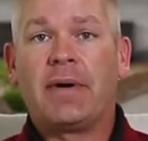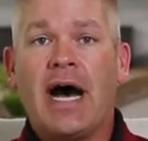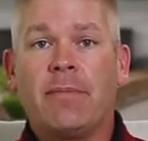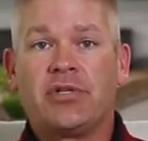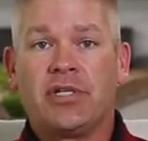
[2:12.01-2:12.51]

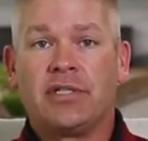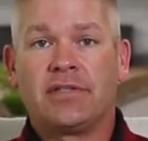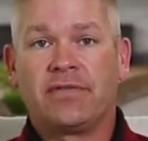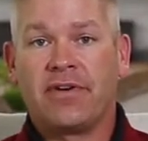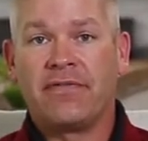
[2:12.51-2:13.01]

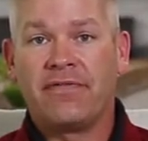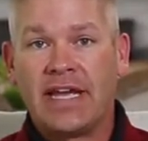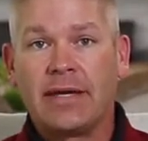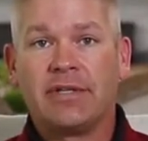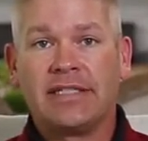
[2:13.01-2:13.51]
options for
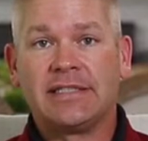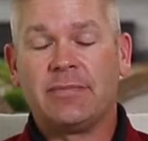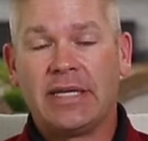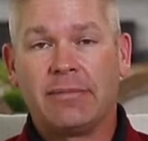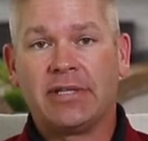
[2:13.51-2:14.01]
families to
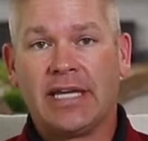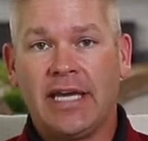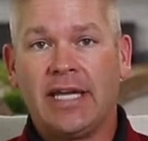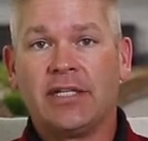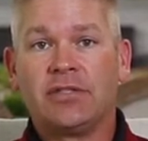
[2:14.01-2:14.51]
be able to
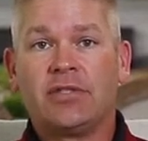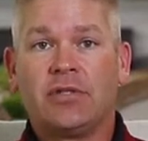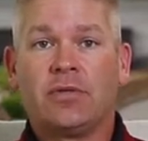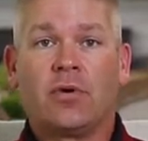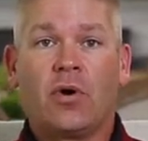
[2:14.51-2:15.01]
get
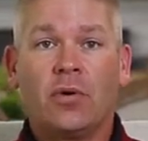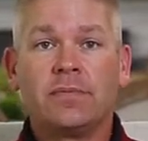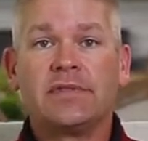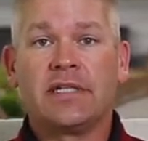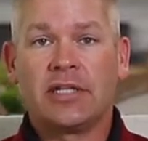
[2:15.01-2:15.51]
into
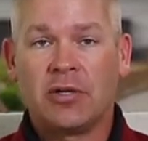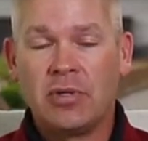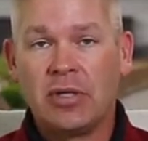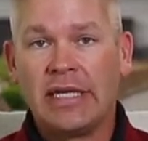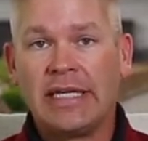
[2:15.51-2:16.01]
homes and
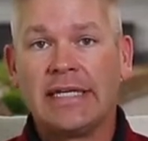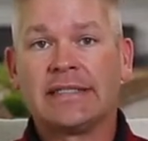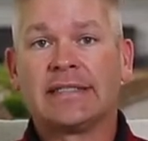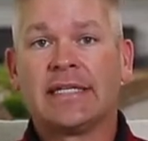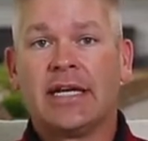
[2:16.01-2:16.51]

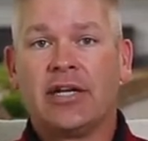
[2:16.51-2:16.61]
communities